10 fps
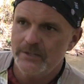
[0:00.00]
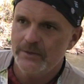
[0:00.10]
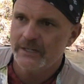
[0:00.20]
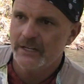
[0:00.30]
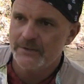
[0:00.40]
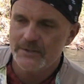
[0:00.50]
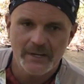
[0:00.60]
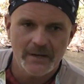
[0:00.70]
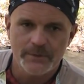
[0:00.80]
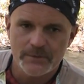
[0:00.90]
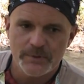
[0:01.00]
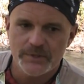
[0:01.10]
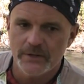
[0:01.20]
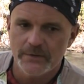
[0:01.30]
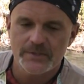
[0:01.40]
you want to have your samples
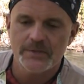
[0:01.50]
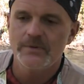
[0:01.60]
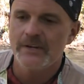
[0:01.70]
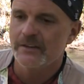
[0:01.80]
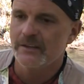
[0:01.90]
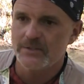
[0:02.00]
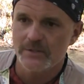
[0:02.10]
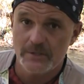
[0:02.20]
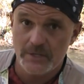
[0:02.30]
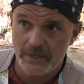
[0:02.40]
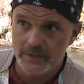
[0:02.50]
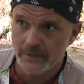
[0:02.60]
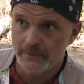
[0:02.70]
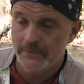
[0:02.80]
preserved so nothing's going to change them.